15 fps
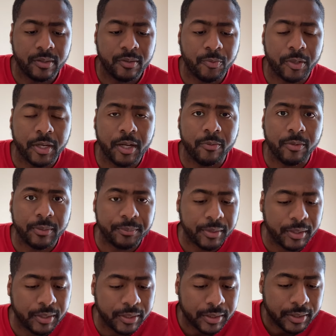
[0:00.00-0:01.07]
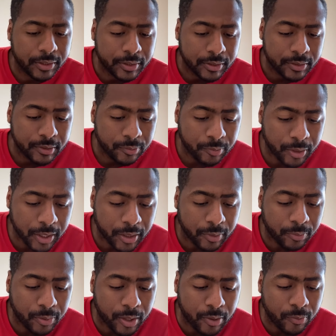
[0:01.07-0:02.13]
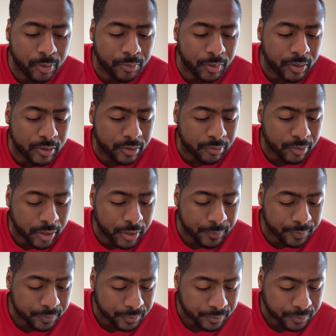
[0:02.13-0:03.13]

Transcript: One A, one B, one A LeBron, one B Durant.